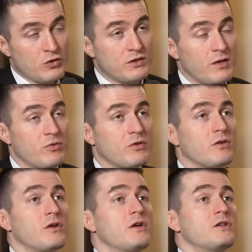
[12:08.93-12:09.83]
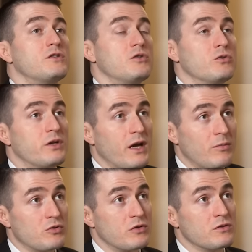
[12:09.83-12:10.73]
it's able to
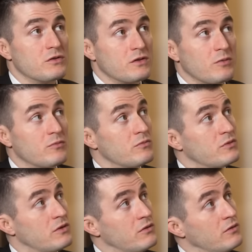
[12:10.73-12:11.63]
capture some